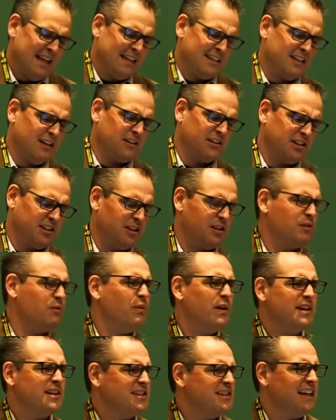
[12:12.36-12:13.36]
And Doug says,
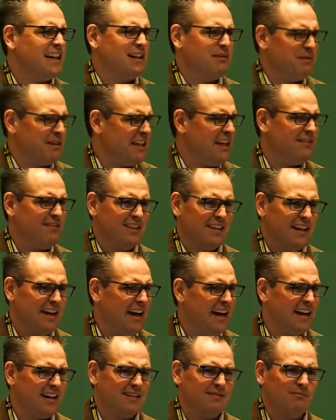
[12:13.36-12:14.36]
wait a second, we gave you the
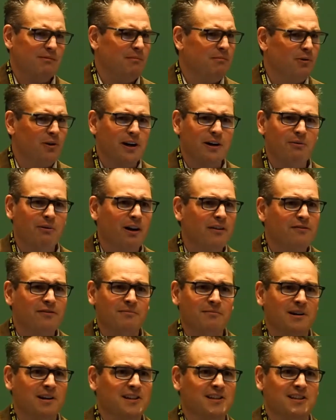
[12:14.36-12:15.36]
act. What more do you want
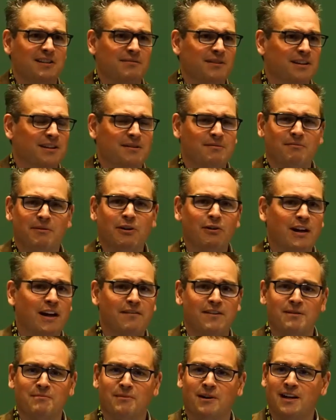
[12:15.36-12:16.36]
from us? I mean, we don't
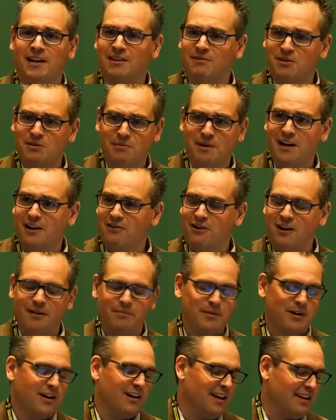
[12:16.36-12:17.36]
have any money. It was back
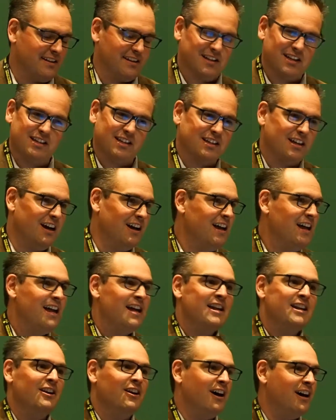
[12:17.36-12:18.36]
crop year. Like, there's
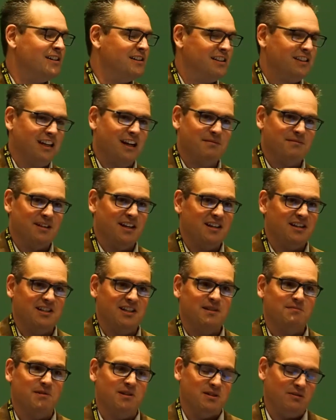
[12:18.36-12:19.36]
this non-stop
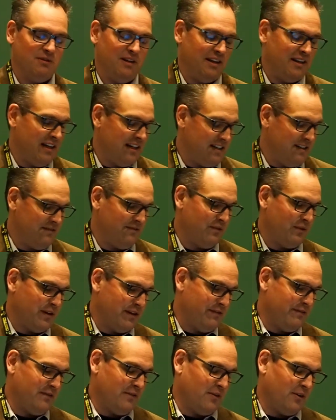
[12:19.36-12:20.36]
tension between
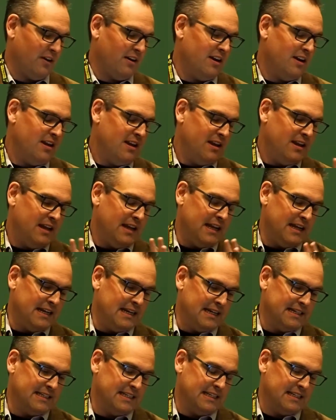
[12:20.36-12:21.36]
1944 and
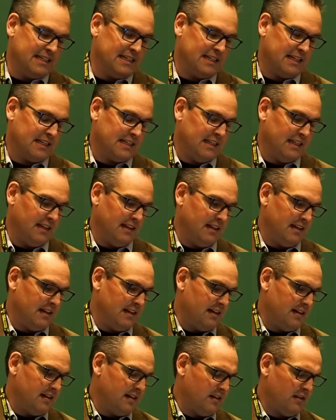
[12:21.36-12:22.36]
1960,
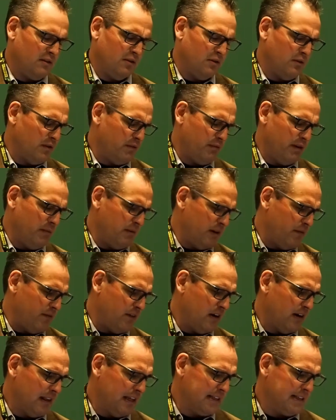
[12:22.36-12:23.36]
2 or 3, whenever
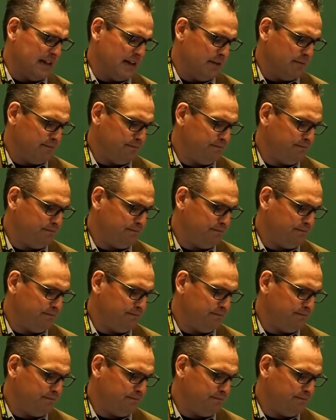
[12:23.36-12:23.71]
they're elected